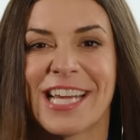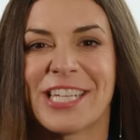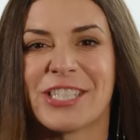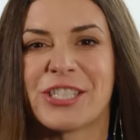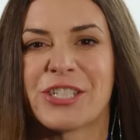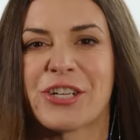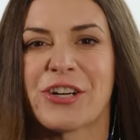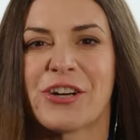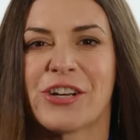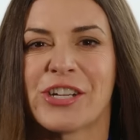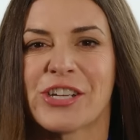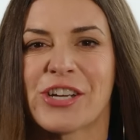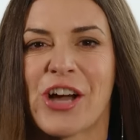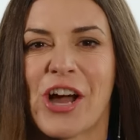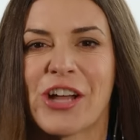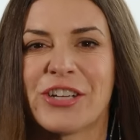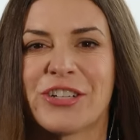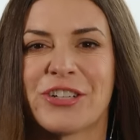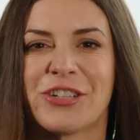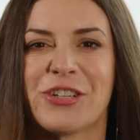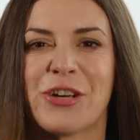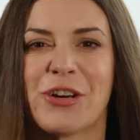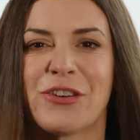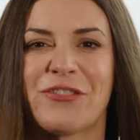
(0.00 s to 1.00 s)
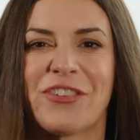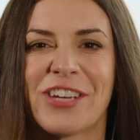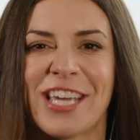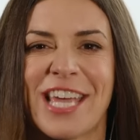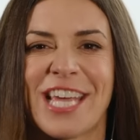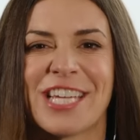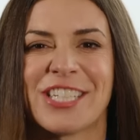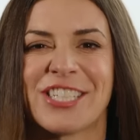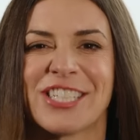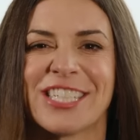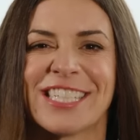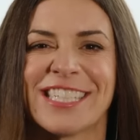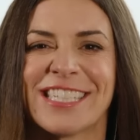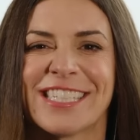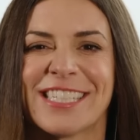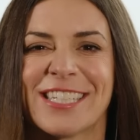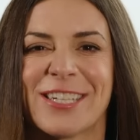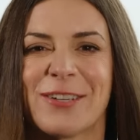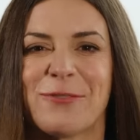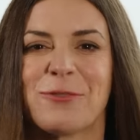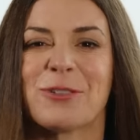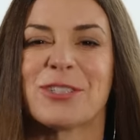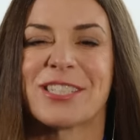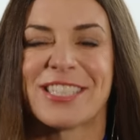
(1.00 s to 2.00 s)
and turning on your notifications.
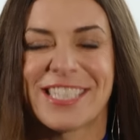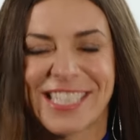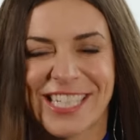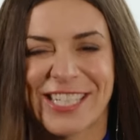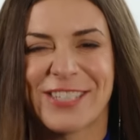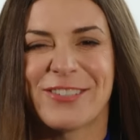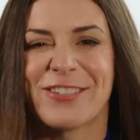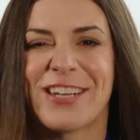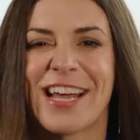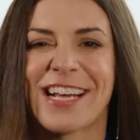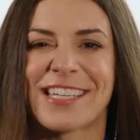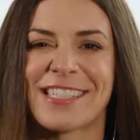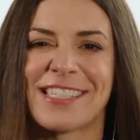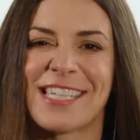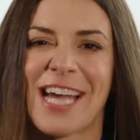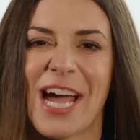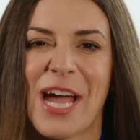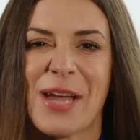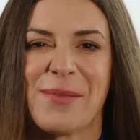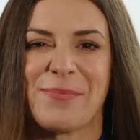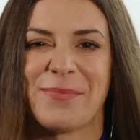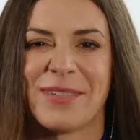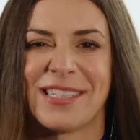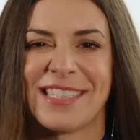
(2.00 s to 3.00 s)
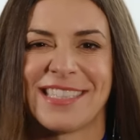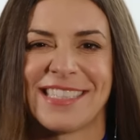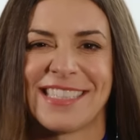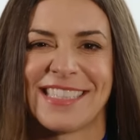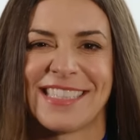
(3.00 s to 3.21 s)
We'll see you next time.